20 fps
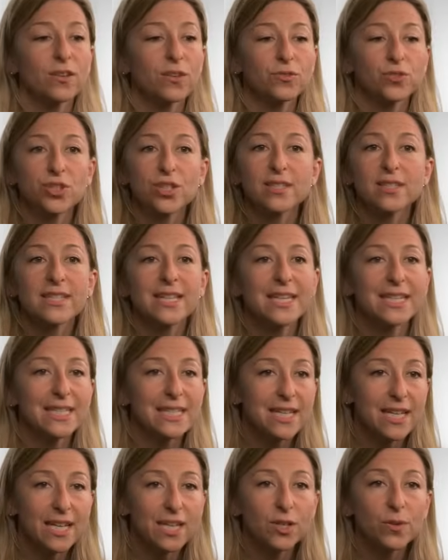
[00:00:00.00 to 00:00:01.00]
know, just
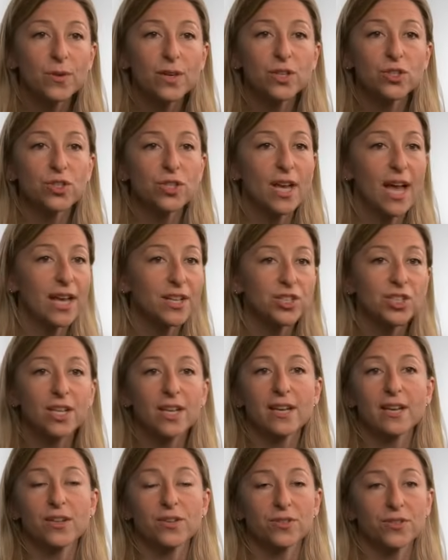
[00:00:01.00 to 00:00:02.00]
continuing to
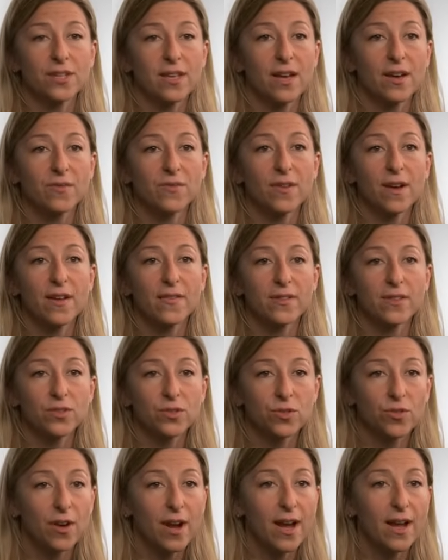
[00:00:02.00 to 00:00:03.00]
educate yourself on this
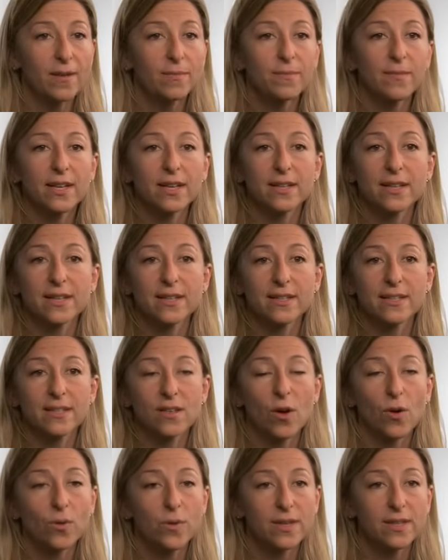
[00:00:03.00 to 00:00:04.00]
crime. It is
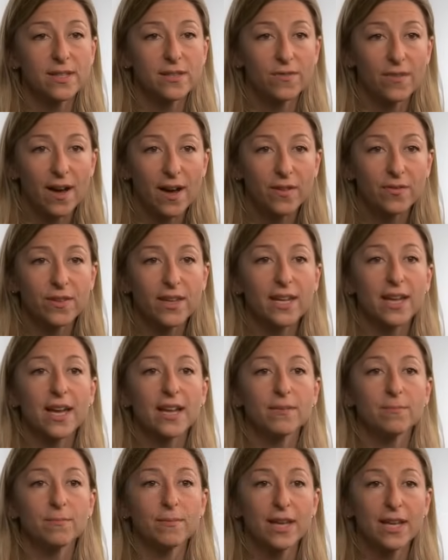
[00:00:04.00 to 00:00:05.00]
always evolving,
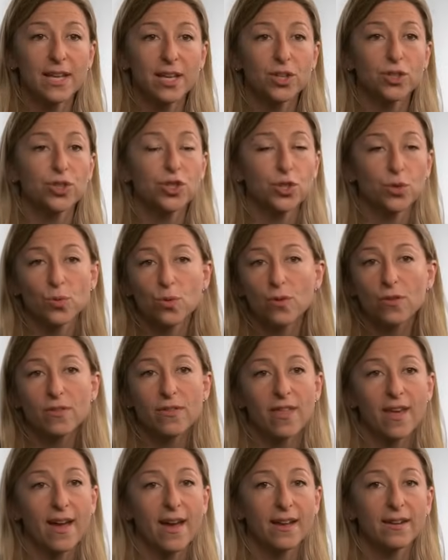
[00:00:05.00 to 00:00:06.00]
and making sure
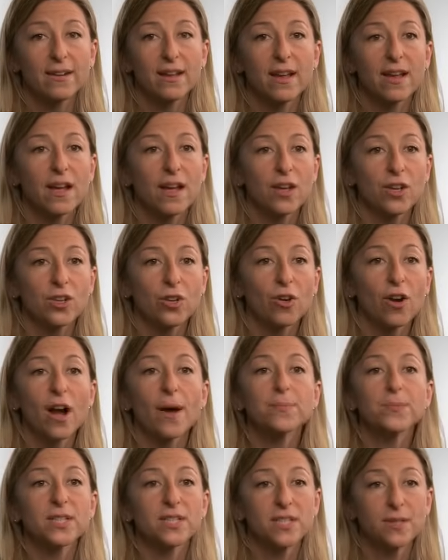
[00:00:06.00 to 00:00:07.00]
that you're
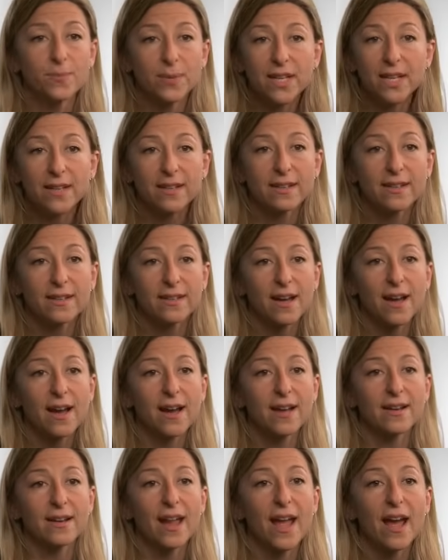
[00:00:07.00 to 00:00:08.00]
up to speed
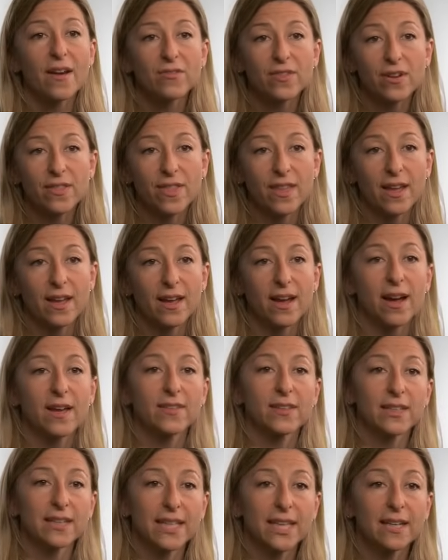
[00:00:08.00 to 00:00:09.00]
on everything, on
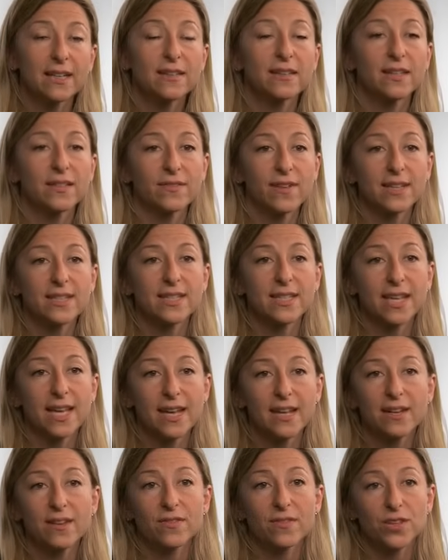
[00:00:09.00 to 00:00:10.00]
the legal
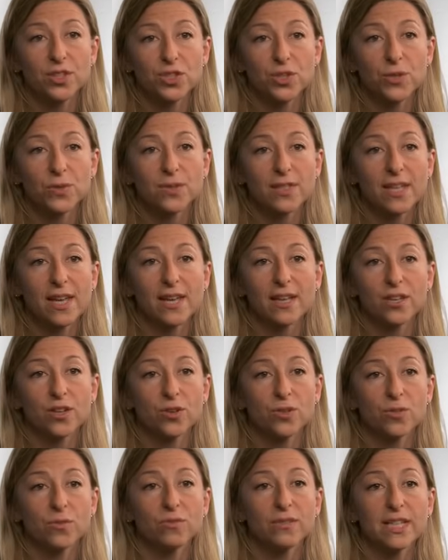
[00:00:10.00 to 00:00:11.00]
investigative issues that
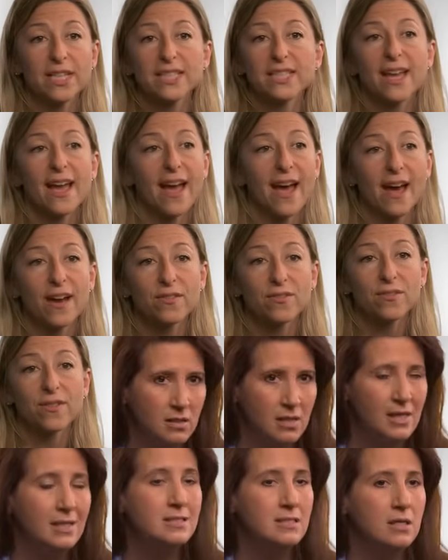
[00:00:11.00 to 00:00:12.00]
you need to have.
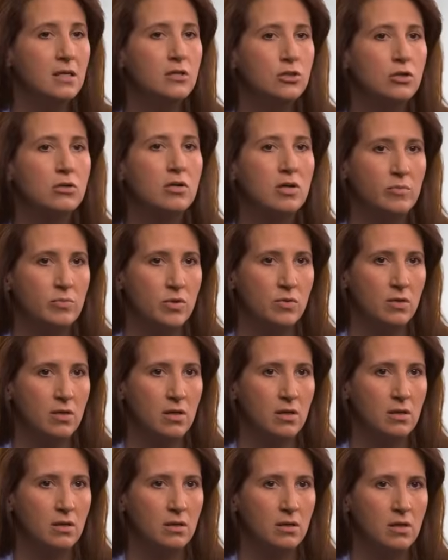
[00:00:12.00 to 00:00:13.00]
It's in your community.
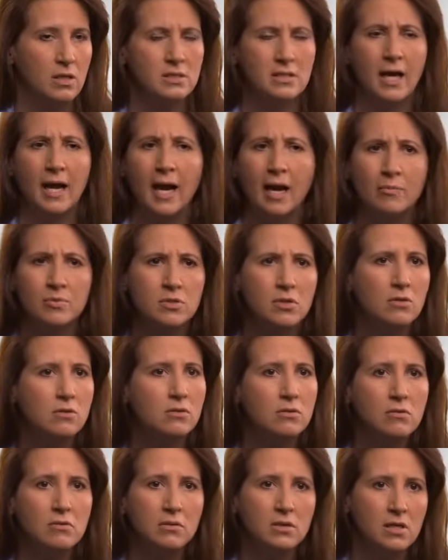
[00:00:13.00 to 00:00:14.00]
It's
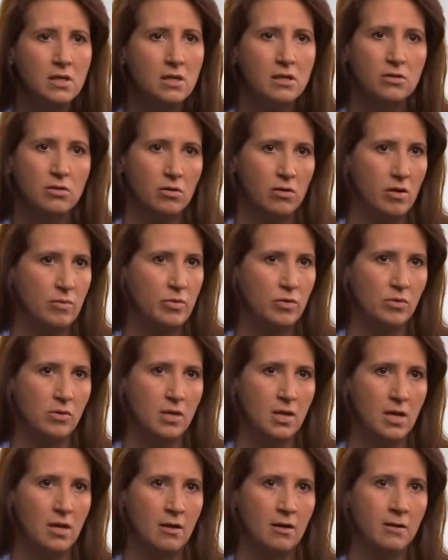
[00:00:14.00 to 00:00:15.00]
absolutely in your
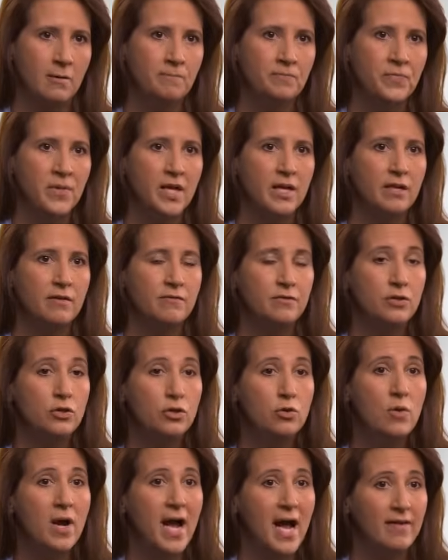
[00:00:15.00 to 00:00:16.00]
community. And if
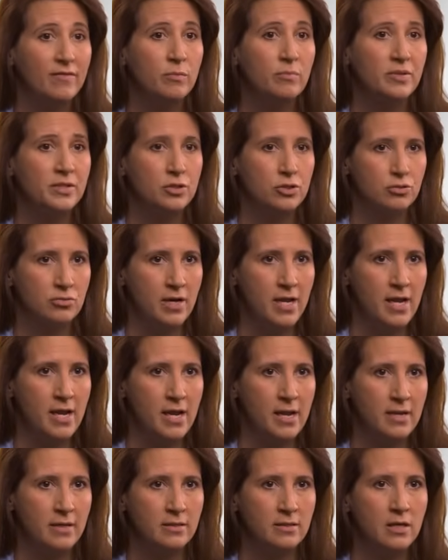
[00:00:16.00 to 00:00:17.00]
you haven't been
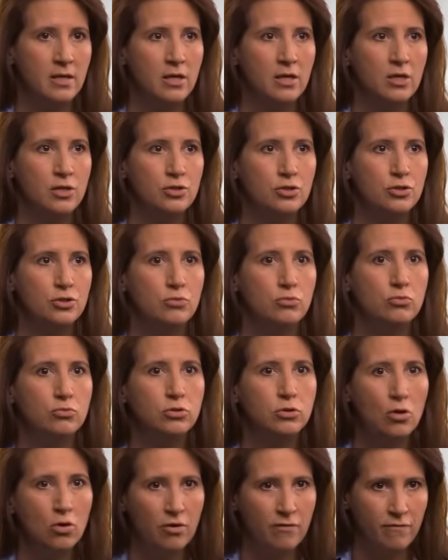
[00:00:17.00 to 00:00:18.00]
trained to
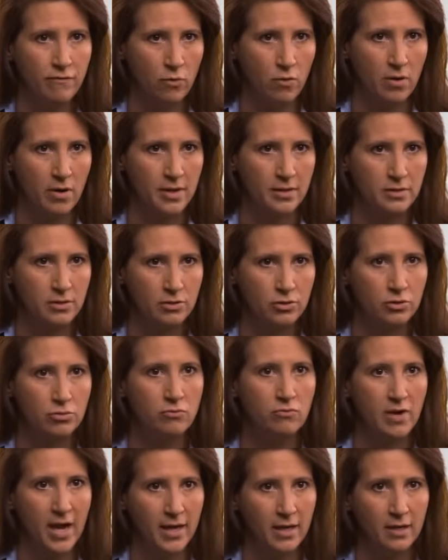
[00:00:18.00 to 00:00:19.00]
look for it, to
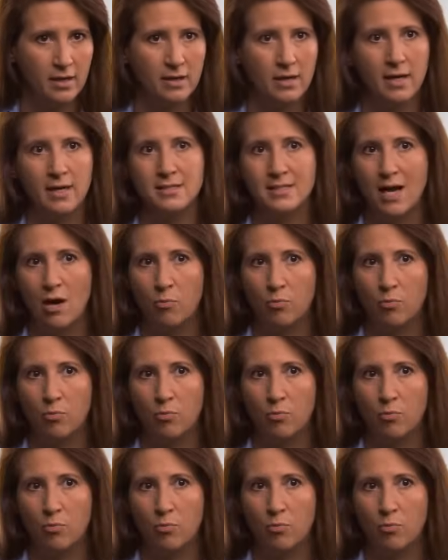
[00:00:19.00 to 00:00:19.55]
recognize how